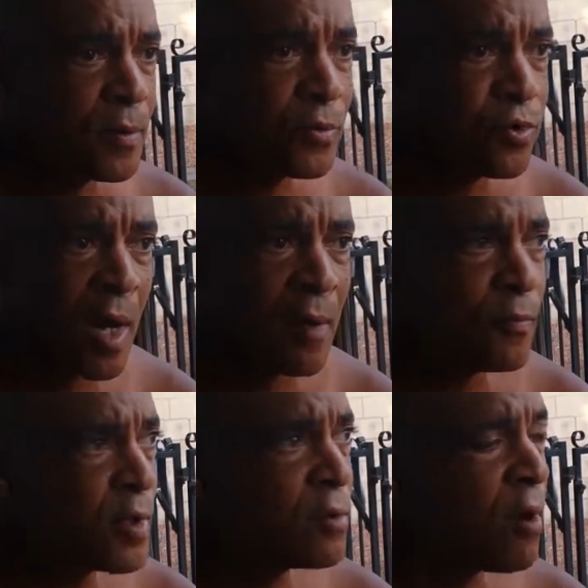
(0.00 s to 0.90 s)

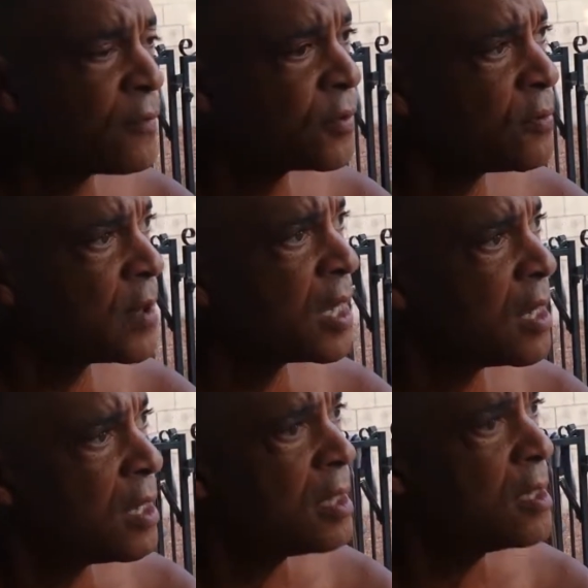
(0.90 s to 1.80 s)
Trump with North
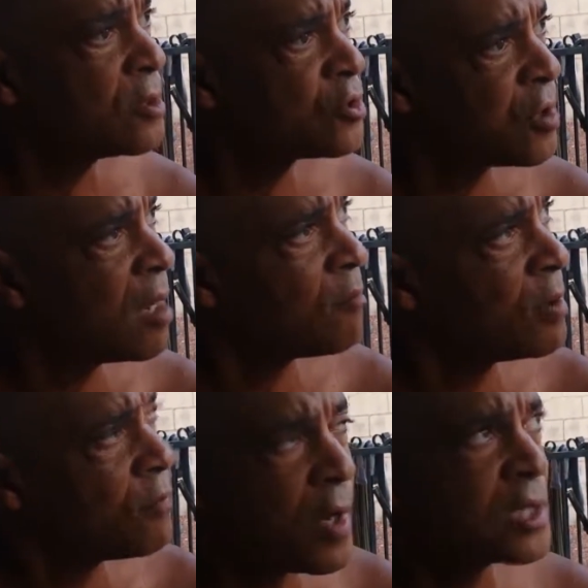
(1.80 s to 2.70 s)
Korea, Trump
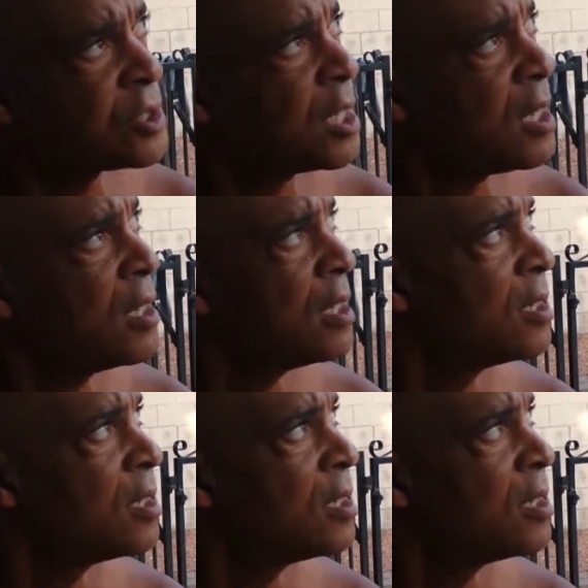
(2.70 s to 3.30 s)
with Russia,